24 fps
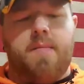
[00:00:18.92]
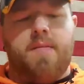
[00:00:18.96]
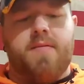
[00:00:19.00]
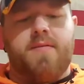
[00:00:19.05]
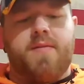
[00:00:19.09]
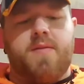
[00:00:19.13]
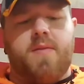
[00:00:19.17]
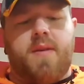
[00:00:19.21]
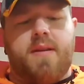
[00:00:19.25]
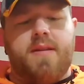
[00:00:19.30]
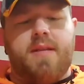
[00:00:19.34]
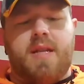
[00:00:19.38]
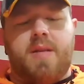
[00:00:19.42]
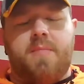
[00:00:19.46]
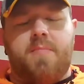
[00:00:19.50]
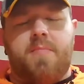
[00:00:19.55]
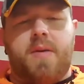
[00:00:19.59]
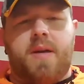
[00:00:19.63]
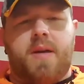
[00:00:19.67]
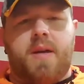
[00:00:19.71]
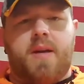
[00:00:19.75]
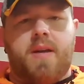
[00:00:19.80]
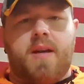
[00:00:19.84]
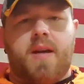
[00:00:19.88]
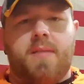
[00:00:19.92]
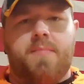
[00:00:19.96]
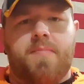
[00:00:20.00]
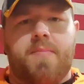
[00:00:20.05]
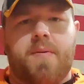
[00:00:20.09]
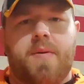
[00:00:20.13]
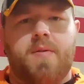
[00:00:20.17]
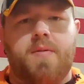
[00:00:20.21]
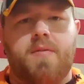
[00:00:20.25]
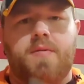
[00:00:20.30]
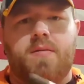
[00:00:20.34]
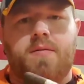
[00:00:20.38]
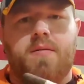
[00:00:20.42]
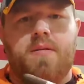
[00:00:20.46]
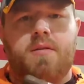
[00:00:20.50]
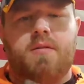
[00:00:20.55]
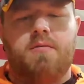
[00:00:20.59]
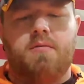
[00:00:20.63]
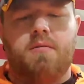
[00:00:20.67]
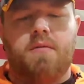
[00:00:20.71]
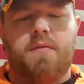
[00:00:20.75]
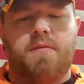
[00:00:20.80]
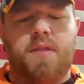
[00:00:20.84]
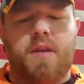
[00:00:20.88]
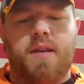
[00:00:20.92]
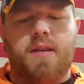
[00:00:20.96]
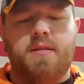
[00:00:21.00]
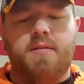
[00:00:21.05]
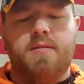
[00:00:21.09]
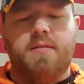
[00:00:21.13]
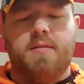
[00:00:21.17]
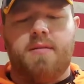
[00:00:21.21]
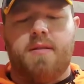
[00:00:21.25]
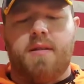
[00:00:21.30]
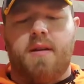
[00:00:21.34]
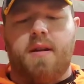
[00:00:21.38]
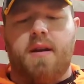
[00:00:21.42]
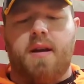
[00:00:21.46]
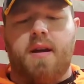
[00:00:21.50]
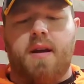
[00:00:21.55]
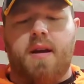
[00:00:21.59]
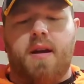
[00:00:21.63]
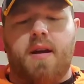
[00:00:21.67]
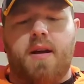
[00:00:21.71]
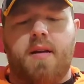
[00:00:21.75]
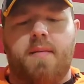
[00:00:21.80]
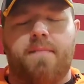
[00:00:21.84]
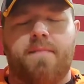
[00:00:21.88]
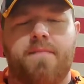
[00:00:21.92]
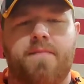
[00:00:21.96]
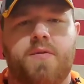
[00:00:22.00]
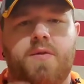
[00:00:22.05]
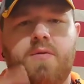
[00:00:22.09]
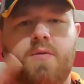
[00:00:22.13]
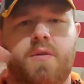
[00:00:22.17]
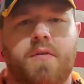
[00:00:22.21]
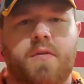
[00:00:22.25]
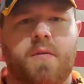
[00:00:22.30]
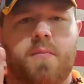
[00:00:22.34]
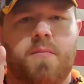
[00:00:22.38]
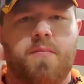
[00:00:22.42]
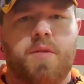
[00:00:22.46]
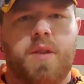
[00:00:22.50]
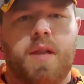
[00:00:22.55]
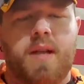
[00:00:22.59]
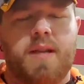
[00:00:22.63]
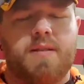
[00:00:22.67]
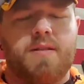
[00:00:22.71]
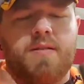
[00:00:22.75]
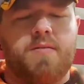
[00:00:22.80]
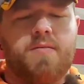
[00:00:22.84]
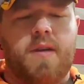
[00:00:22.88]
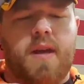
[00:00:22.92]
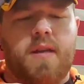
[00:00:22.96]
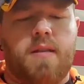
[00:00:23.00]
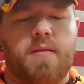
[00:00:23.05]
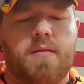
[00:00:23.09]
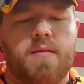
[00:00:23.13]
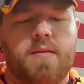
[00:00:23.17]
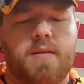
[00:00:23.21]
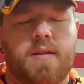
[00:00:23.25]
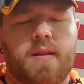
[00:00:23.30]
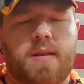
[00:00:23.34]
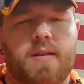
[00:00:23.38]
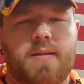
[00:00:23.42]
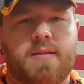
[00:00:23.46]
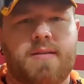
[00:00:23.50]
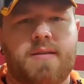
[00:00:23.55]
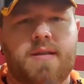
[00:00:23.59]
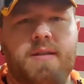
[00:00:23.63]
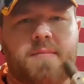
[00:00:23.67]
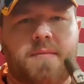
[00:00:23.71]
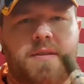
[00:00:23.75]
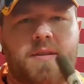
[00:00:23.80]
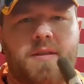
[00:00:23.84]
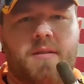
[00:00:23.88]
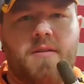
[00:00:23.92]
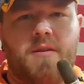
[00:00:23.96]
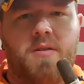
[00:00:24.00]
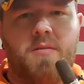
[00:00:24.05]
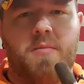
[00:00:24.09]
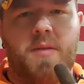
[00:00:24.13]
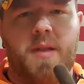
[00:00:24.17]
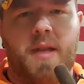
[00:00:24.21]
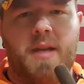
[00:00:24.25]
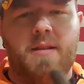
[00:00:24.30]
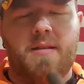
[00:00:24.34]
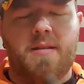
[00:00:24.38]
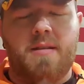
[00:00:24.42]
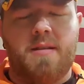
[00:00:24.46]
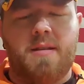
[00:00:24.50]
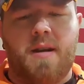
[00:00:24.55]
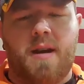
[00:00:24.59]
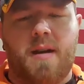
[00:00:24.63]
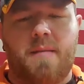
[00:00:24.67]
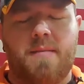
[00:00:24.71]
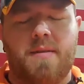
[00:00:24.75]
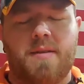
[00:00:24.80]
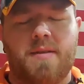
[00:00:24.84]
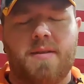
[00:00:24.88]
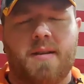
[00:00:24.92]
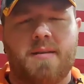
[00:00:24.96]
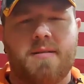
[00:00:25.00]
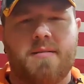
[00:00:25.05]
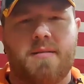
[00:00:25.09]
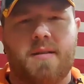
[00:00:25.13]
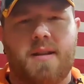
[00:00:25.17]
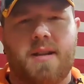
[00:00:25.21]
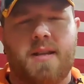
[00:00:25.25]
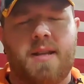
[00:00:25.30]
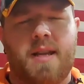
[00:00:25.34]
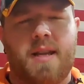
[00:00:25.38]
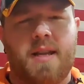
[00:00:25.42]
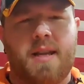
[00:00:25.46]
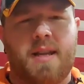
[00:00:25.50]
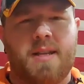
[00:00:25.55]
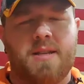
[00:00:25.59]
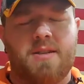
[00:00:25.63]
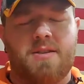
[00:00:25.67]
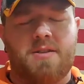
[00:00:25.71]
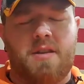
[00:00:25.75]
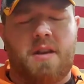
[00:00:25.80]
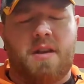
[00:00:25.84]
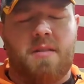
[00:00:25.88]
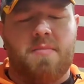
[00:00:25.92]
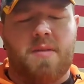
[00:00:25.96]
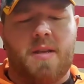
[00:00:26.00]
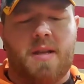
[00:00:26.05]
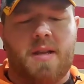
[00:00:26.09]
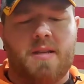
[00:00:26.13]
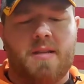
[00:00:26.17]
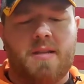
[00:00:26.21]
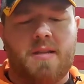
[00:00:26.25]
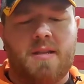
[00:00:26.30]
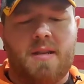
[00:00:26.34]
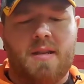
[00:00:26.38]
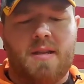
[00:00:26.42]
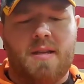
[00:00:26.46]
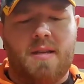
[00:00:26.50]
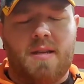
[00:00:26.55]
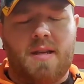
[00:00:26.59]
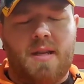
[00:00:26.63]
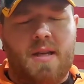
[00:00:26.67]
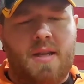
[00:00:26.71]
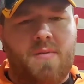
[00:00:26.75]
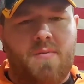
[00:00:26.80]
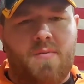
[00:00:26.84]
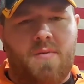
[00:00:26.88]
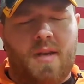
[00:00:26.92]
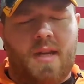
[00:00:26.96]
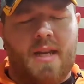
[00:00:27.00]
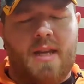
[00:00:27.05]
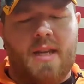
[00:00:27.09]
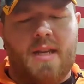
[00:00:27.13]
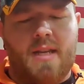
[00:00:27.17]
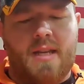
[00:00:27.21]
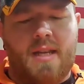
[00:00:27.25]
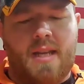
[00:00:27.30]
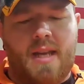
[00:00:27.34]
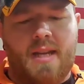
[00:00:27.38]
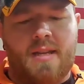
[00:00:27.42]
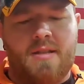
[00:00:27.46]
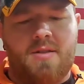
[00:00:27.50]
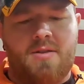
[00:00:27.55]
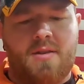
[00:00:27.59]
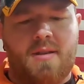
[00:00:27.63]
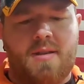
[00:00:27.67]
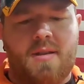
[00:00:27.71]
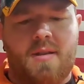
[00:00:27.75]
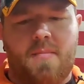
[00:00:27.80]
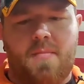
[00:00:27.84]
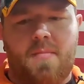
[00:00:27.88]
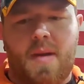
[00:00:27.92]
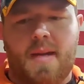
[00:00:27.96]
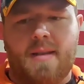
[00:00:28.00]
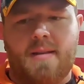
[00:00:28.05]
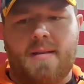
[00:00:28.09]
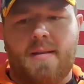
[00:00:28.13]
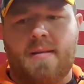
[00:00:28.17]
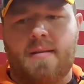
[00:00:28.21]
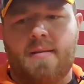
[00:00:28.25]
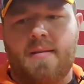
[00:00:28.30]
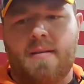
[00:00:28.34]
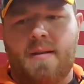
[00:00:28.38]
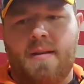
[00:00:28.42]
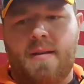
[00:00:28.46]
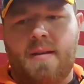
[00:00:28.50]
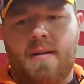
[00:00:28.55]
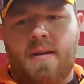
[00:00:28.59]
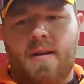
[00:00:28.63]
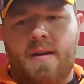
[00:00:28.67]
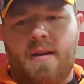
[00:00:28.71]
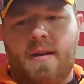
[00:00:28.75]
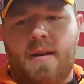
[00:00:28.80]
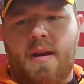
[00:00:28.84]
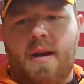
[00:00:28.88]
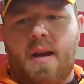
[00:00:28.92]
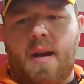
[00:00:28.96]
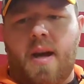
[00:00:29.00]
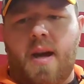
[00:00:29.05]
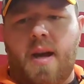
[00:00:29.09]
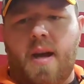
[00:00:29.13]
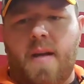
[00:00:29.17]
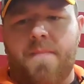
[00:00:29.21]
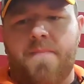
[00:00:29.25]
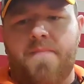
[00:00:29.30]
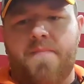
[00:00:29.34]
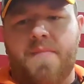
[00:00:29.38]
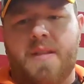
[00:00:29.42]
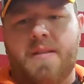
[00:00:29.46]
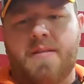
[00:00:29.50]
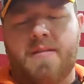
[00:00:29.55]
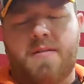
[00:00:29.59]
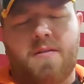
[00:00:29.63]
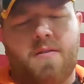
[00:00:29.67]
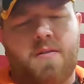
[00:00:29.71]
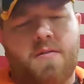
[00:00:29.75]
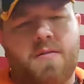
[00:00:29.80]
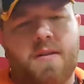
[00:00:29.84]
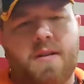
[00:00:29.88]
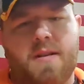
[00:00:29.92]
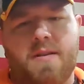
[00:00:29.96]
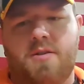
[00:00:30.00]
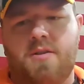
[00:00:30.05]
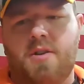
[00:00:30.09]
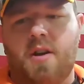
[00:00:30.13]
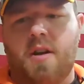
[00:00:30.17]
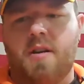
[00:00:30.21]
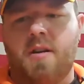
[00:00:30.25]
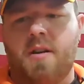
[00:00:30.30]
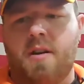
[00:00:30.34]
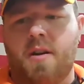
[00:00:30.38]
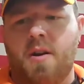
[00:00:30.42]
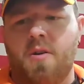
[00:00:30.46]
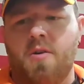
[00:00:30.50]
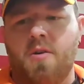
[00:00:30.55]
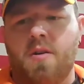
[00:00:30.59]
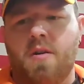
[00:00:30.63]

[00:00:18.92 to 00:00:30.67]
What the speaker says: So I did pick up two of these, two different blends rather. So this is the Maduro blend. There's also a Connecticut Shade blend. We'll get into that in just a bit. So the Charter